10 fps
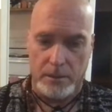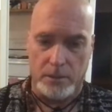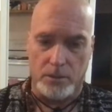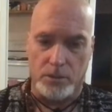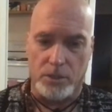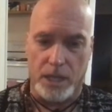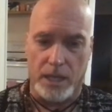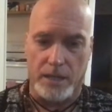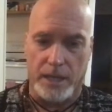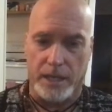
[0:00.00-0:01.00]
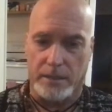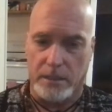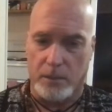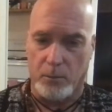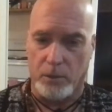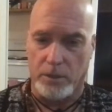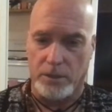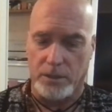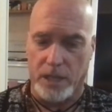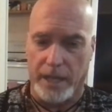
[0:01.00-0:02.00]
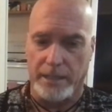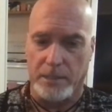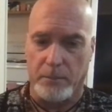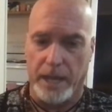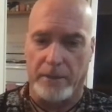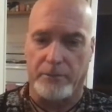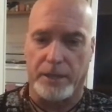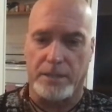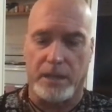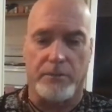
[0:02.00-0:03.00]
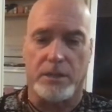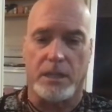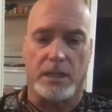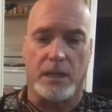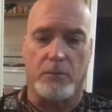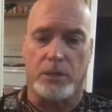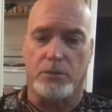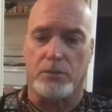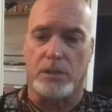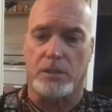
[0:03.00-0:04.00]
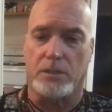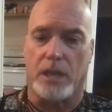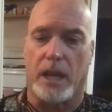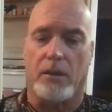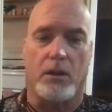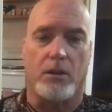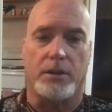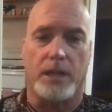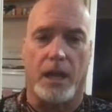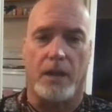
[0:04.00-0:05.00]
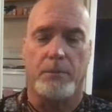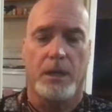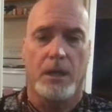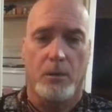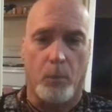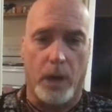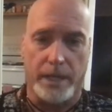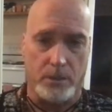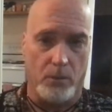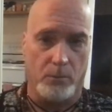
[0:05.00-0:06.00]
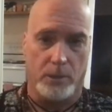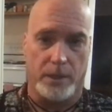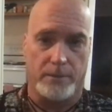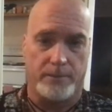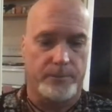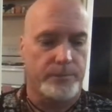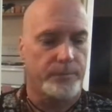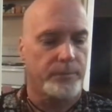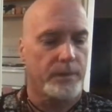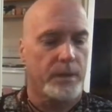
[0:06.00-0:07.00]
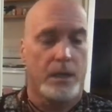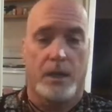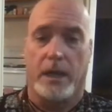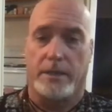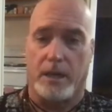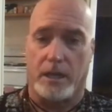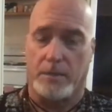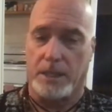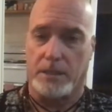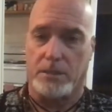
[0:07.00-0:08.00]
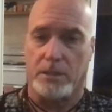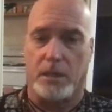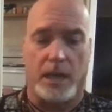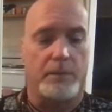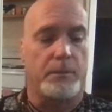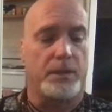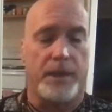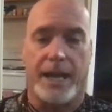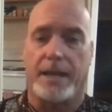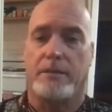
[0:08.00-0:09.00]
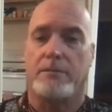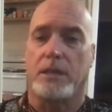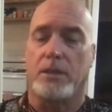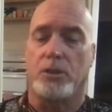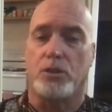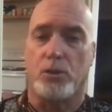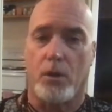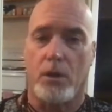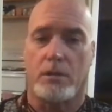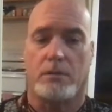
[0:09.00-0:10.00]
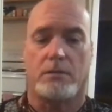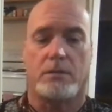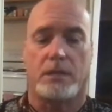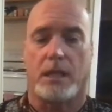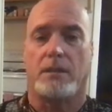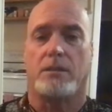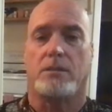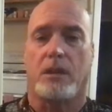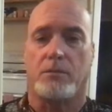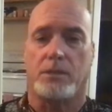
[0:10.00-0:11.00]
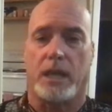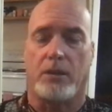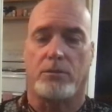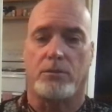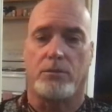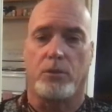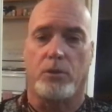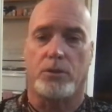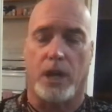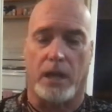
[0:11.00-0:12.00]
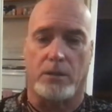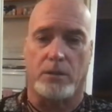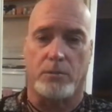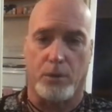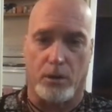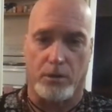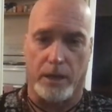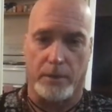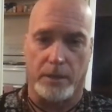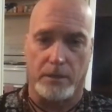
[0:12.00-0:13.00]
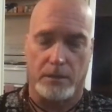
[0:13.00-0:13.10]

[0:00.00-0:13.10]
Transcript: you say that we're designed to manifest everything that we truly desire all the time. Why don't we? I talk about this a lot, but that in a short sentence comes down to your childhood programming